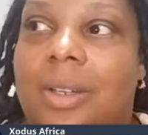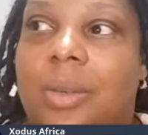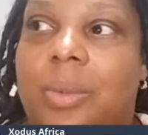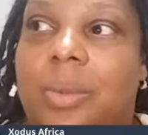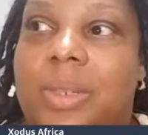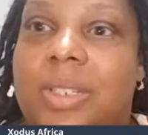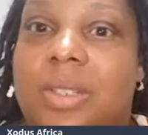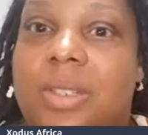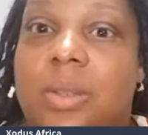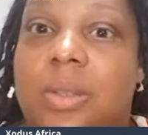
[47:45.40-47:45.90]

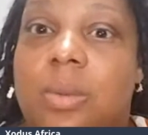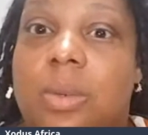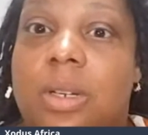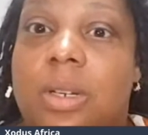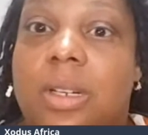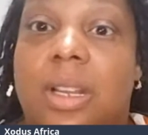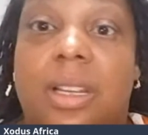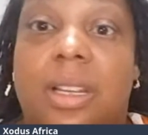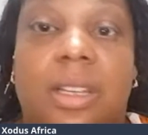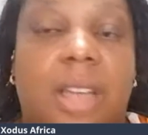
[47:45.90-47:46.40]
what's the
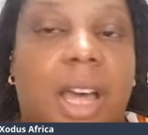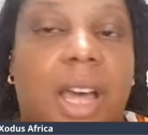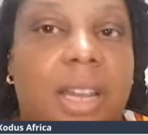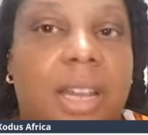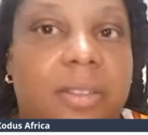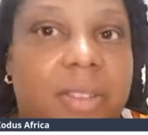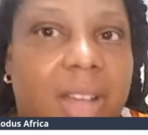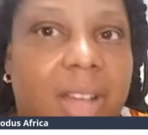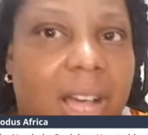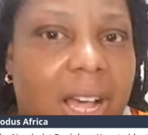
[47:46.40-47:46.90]
word? A lot
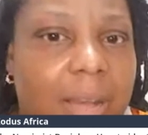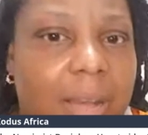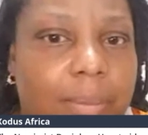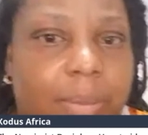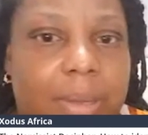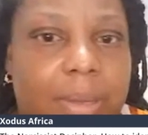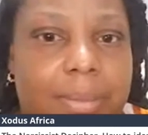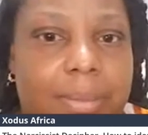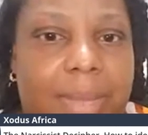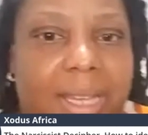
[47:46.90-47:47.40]
of
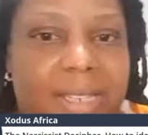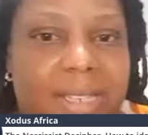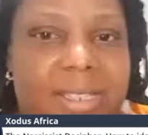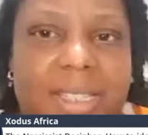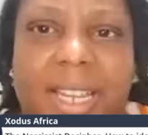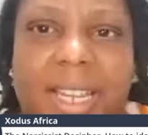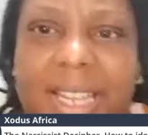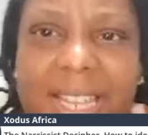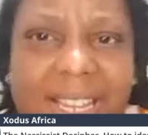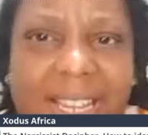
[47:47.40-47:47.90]

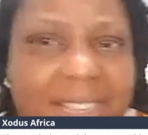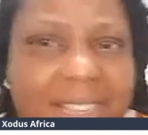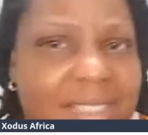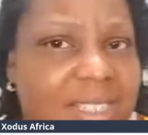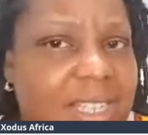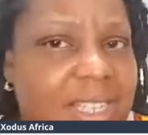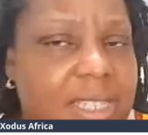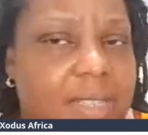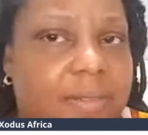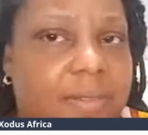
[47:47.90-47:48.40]
compliments, like
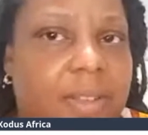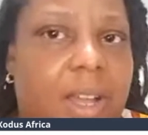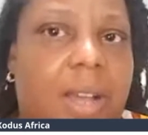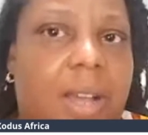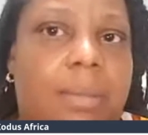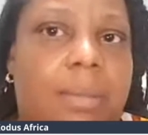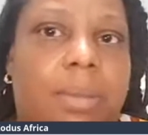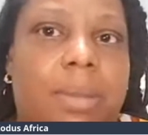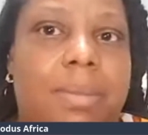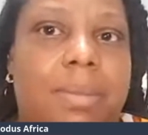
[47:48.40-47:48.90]
excessive
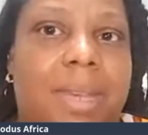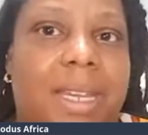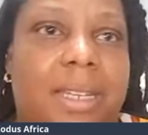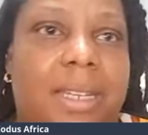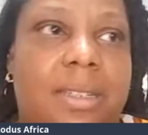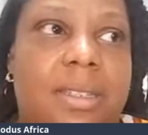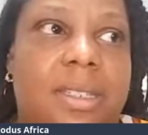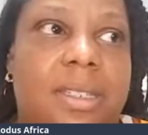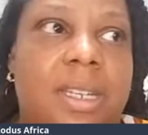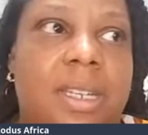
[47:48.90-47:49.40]

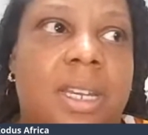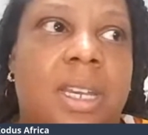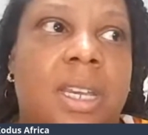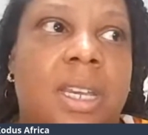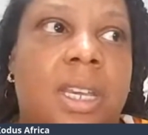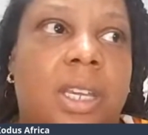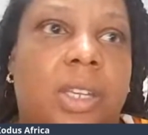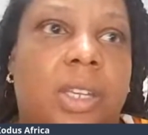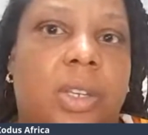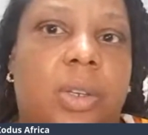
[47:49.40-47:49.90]
compliments,
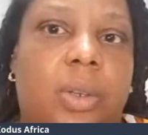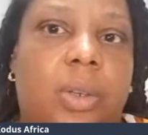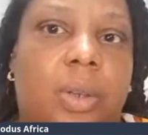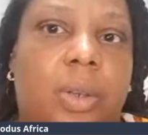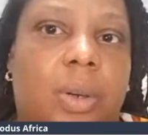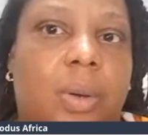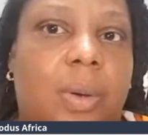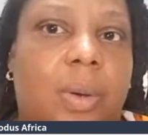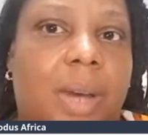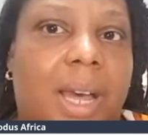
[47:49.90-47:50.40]

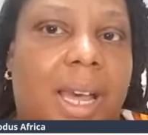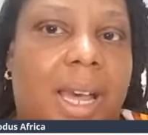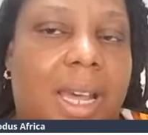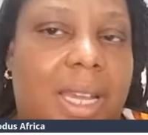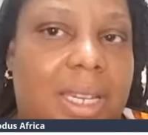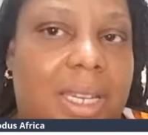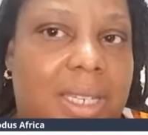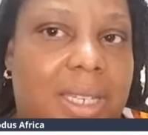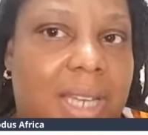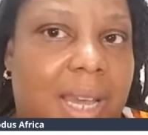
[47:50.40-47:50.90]

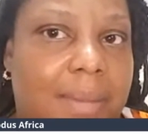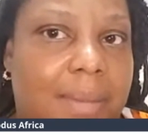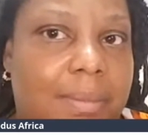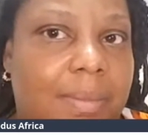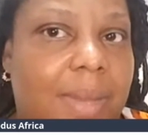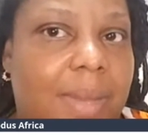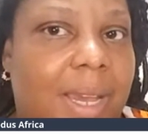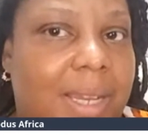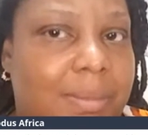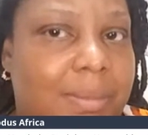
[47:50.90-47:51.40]
and
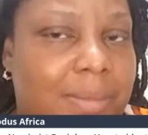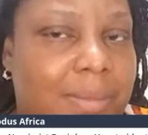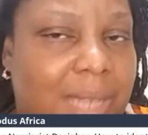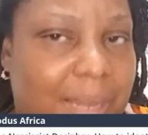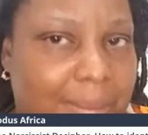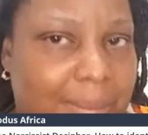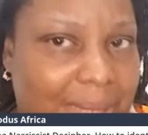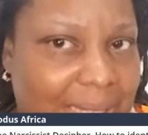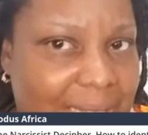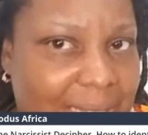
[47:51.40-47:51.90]

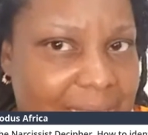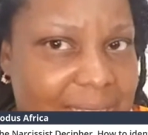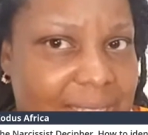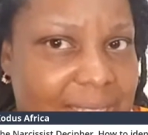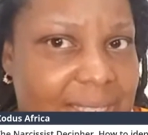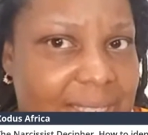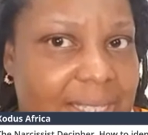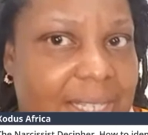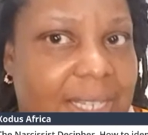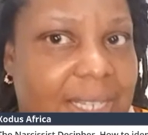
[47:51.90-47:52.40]
I'm
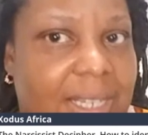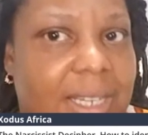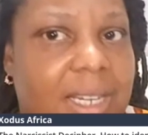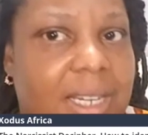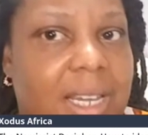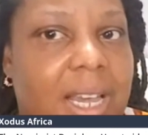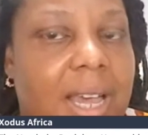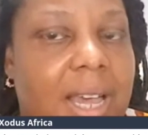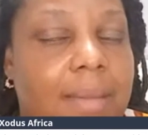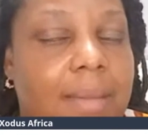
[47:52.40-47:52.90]
listening.
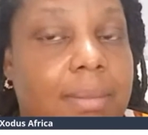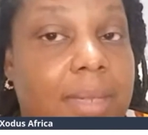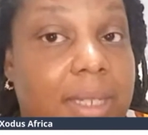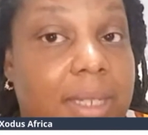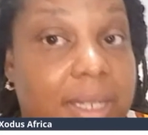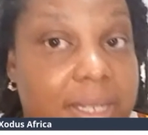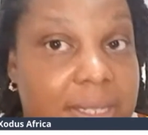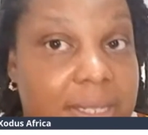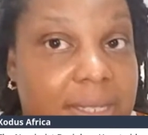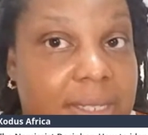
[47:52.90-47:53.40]
I'm
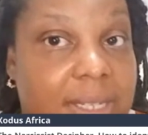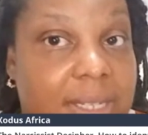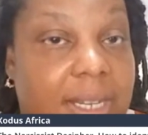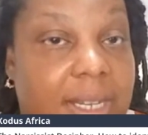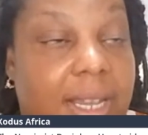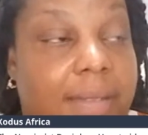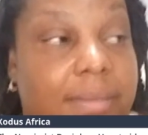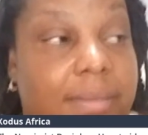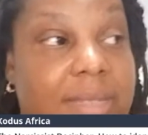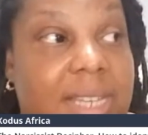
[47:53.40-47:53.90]

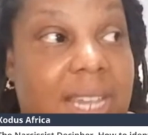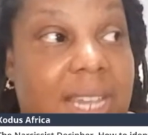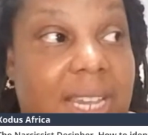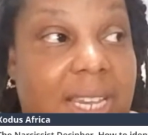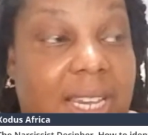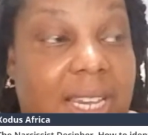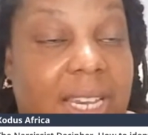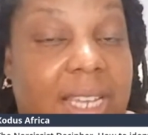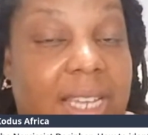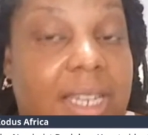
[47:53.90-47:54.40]
listening. I'm
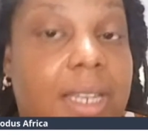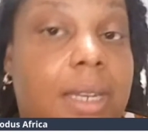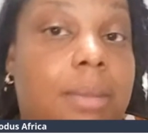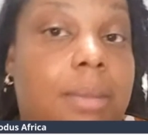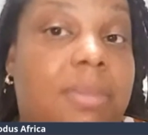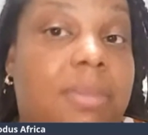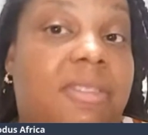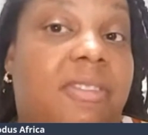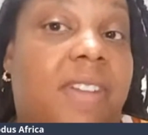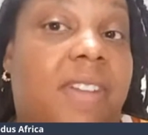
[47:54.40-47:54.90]
taking it and
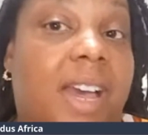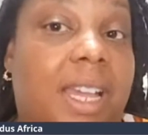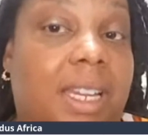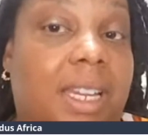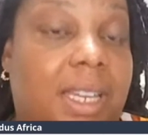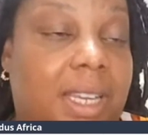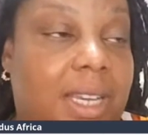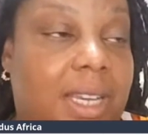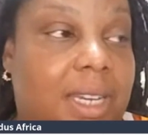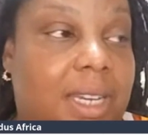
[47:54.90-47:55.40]
I'm
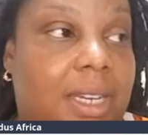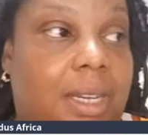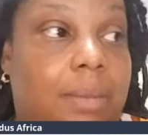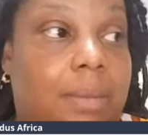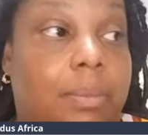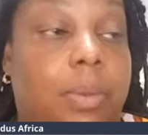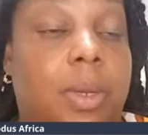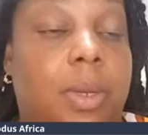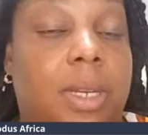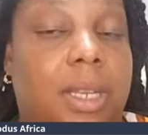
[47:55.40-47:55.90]
filing it and
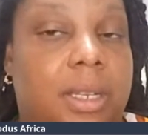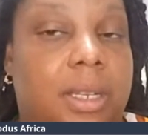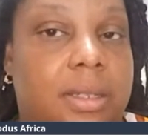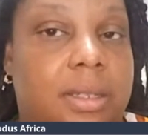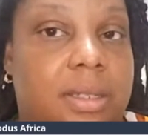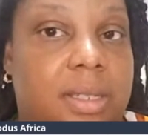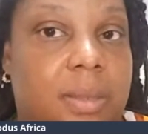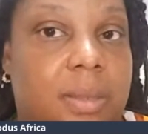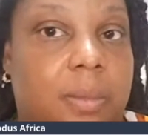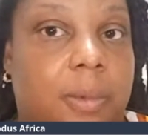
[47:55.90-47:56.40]
I'm putting it
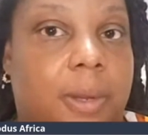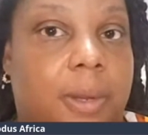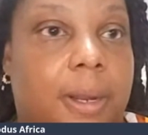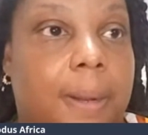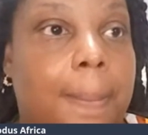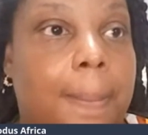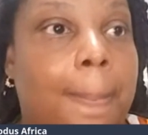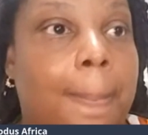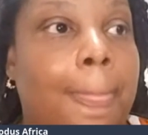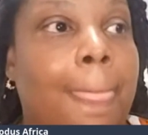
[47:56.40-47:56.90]

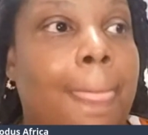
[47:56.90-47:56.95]
somewhere,